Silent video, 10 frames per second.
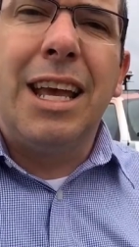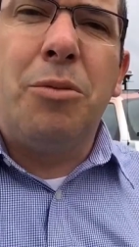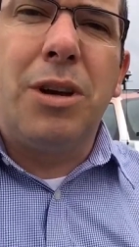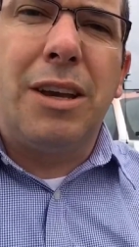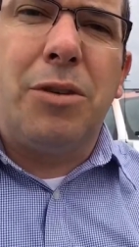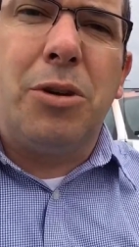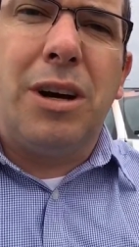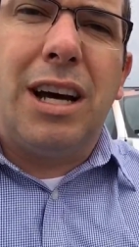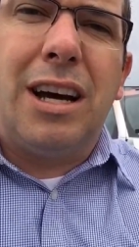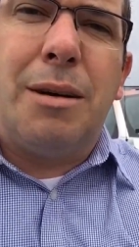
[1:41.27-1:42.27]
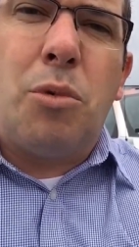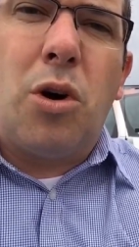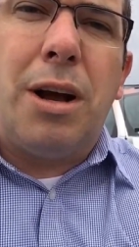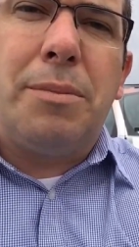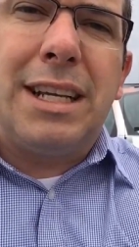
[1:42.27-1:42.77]
and we'll give you uh,
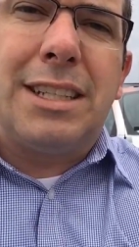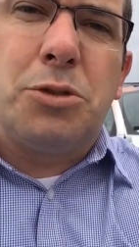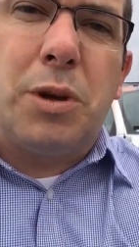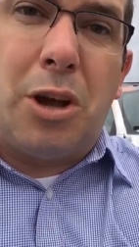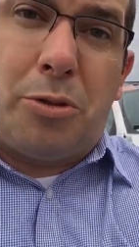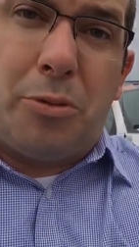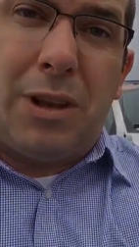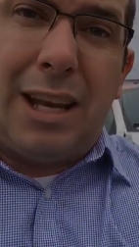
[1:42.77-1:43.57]
more updates as we go through the